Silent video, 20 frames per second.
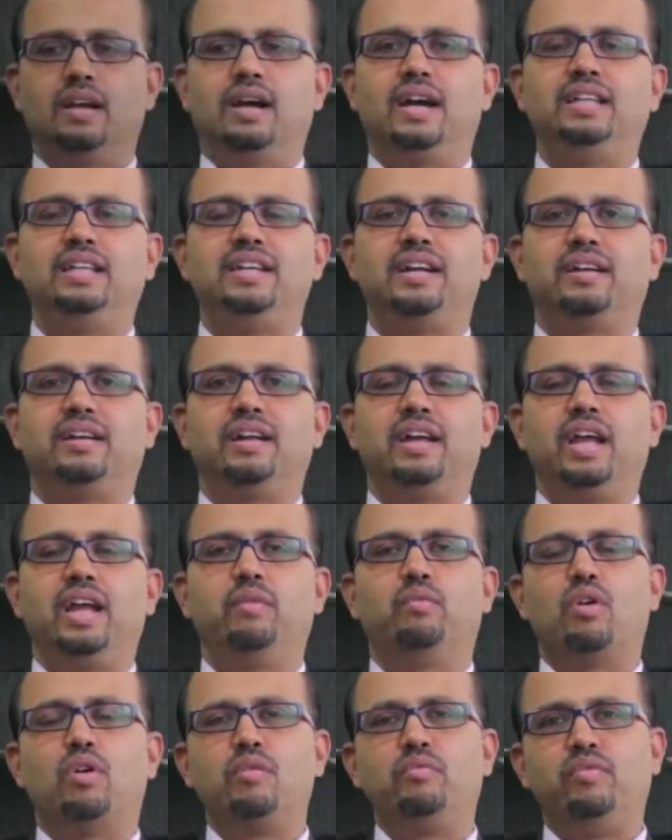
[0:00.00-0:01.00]
Hi there.
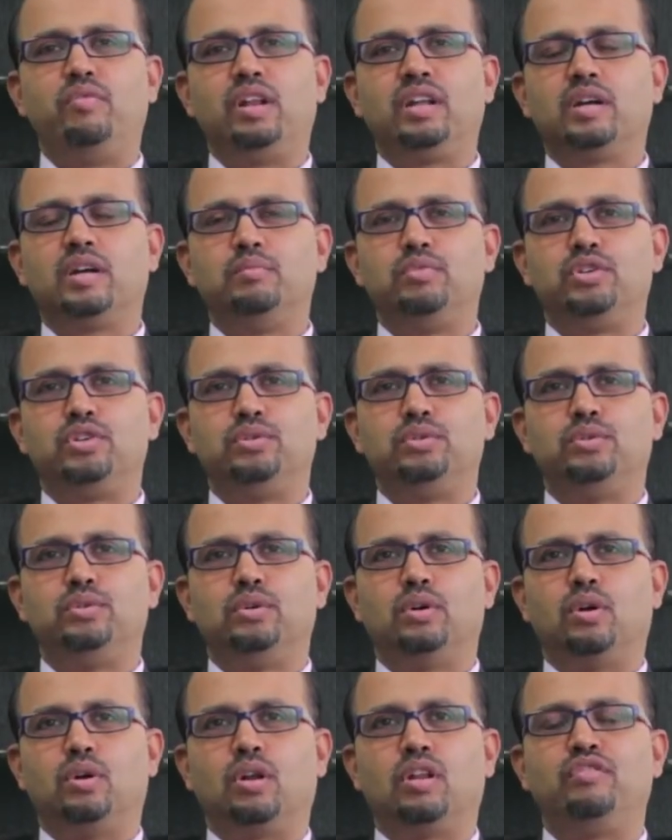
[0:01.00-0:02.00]
A warm welcome
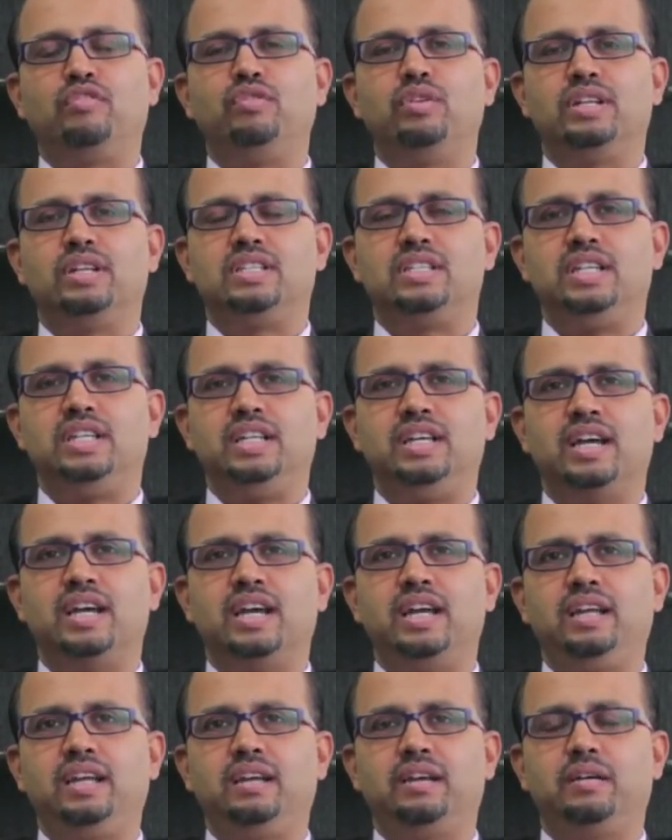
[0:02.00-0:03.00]
to all of you at
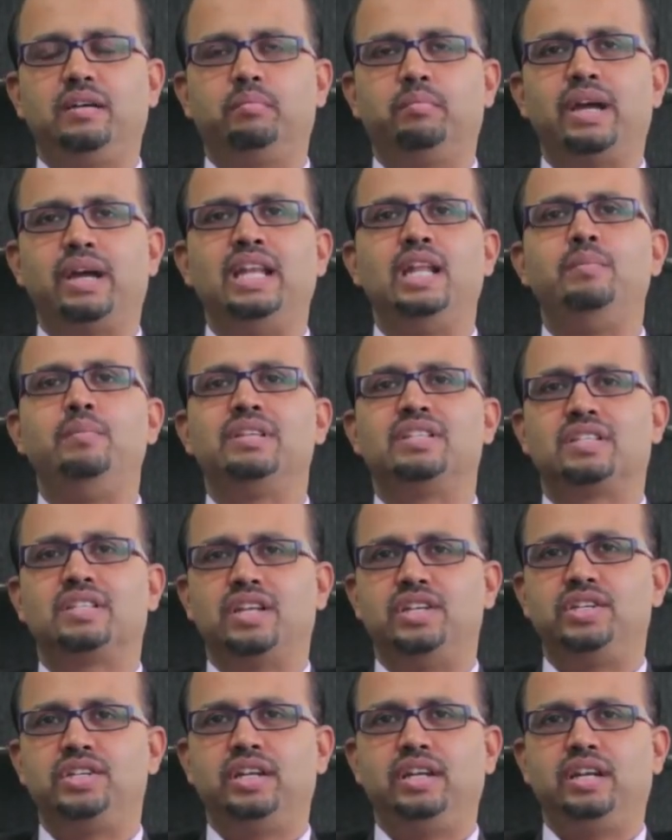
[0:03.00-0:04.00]
CDI. My name is
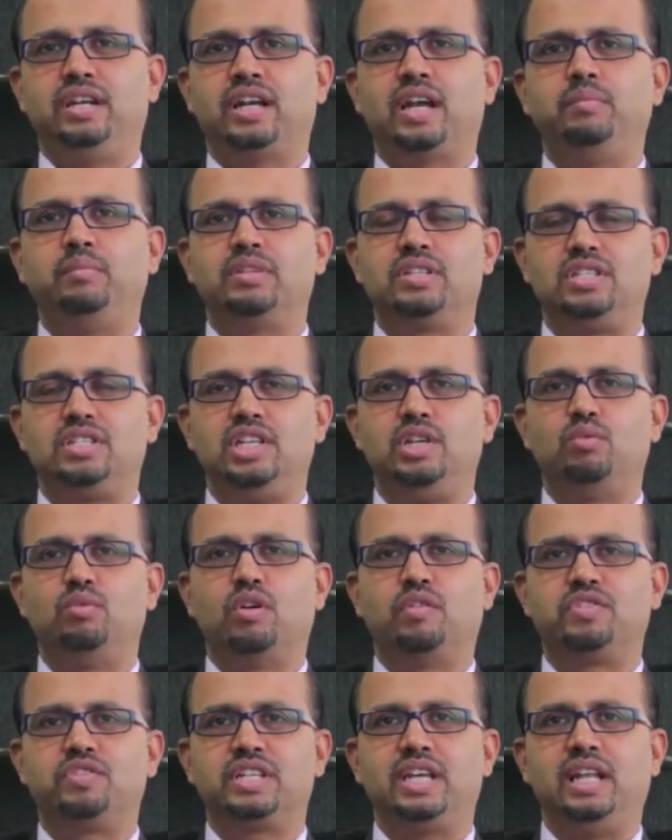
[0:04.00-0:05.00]
Sanjay, and I am the
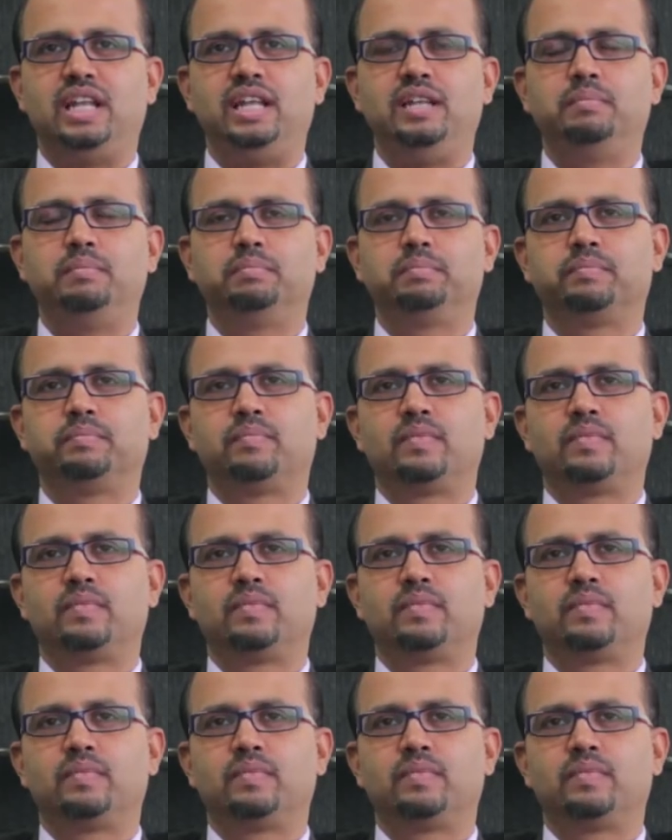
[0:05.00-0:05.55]
CEO of Scalene.